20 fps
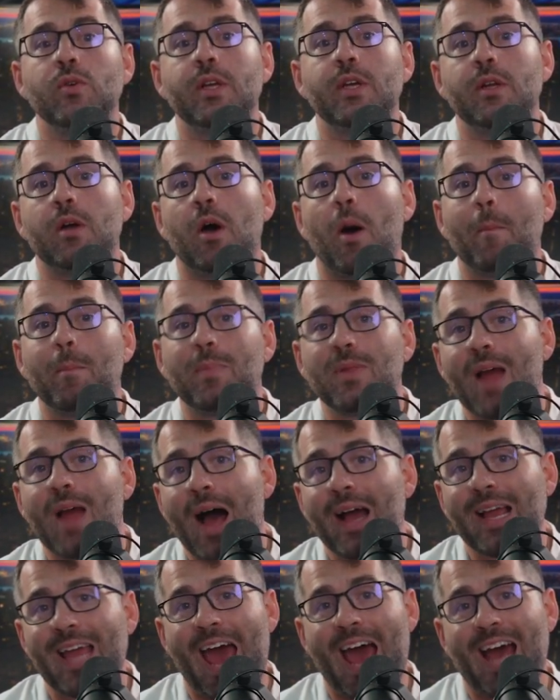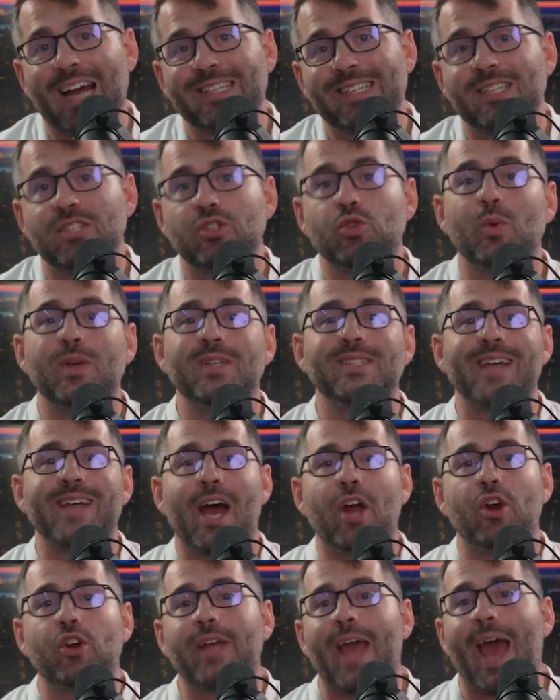can block access to
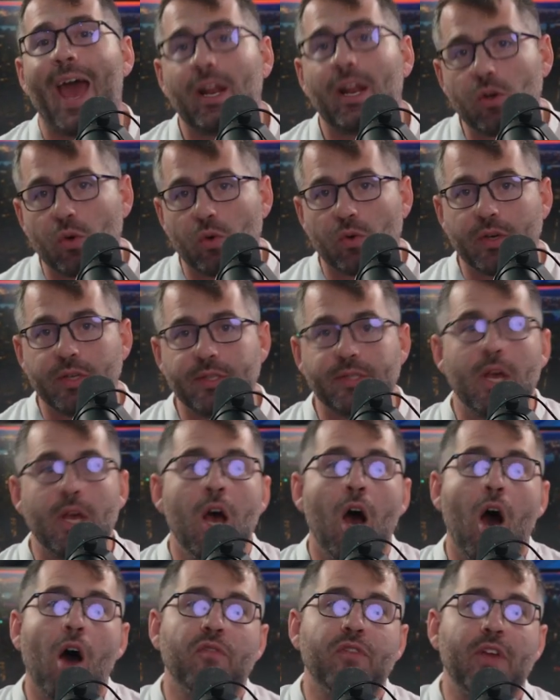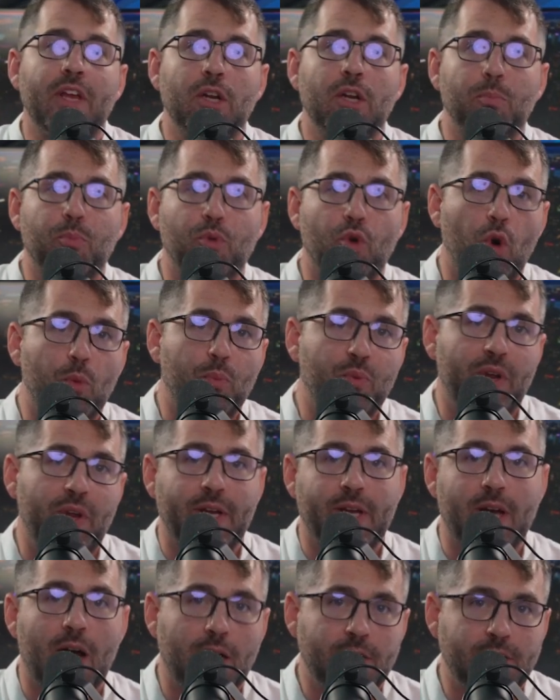entire categories of
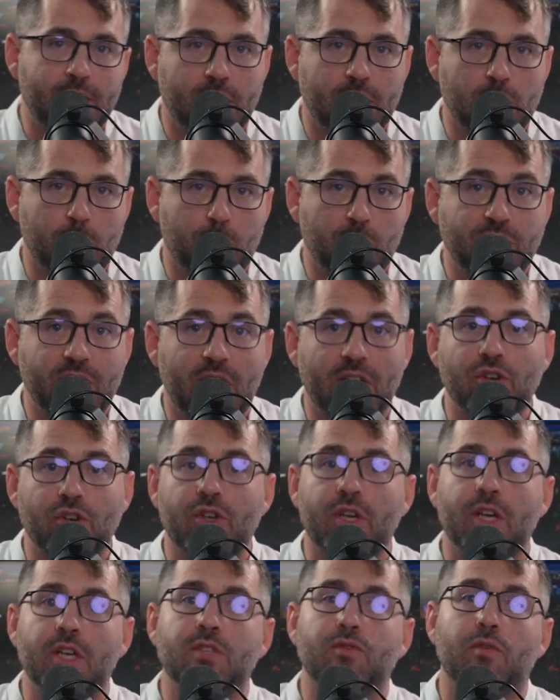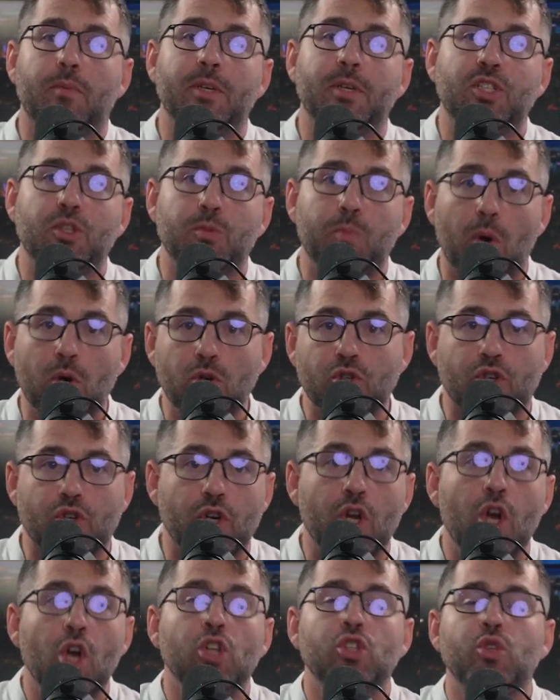inappropriate content to protect your kids from
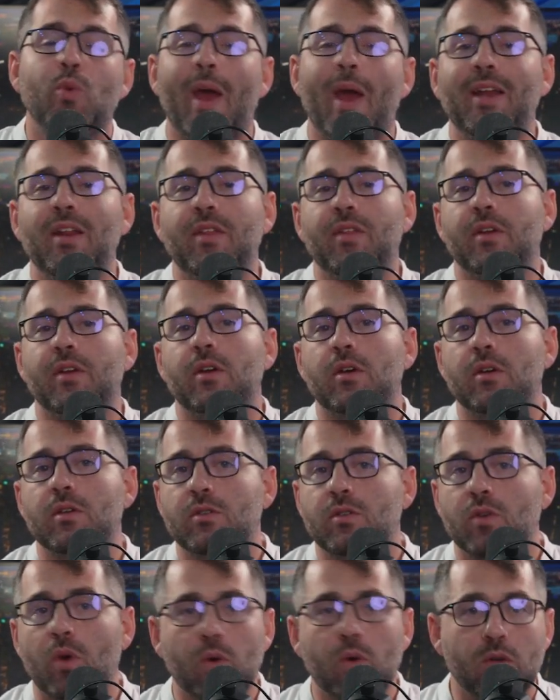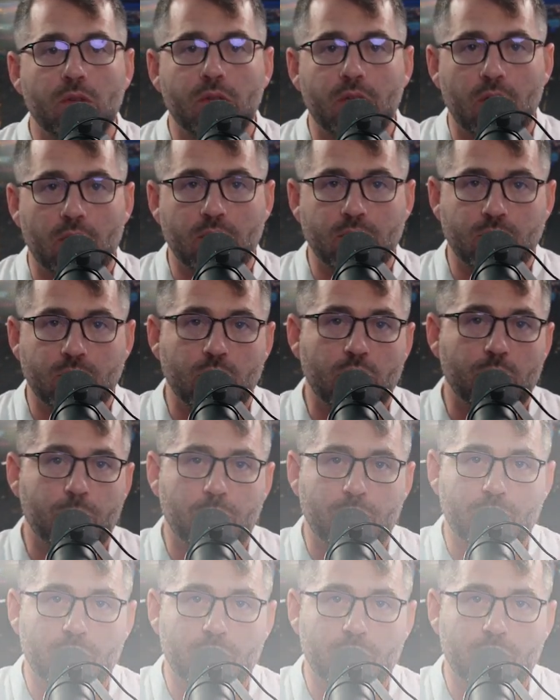exposure to anything totally unsuitable